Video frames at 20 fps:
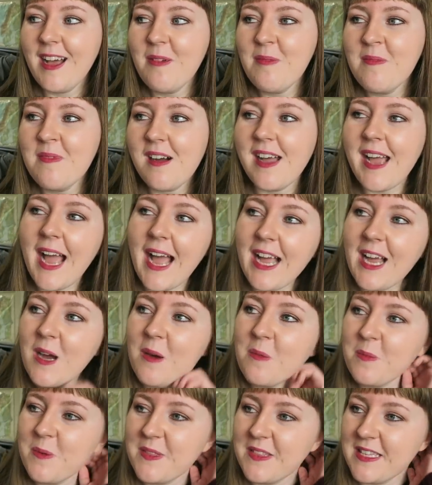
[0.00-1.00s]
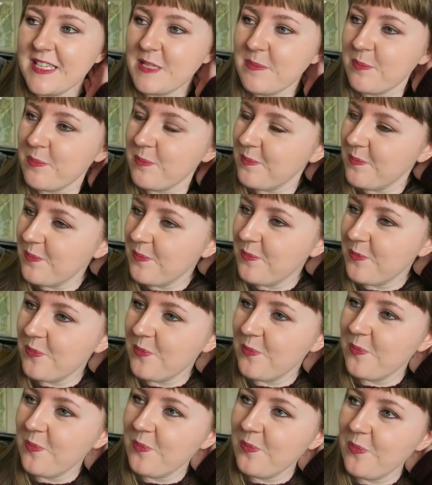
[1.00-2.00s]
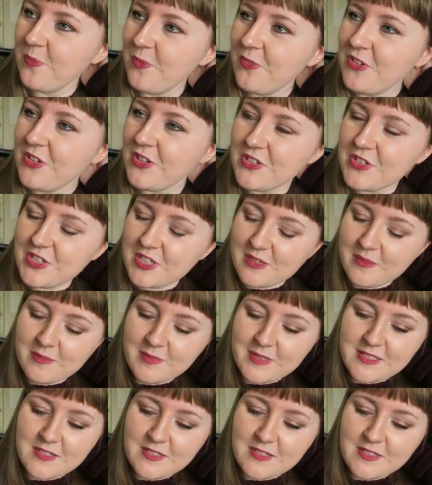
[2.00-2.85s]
my hang up with this system